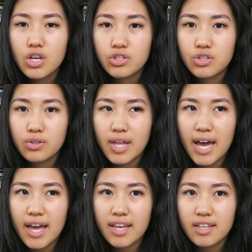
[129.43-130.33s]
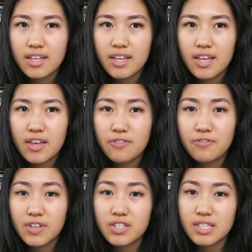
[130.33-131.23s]
so that it
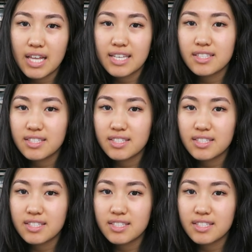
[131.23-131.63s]
feels less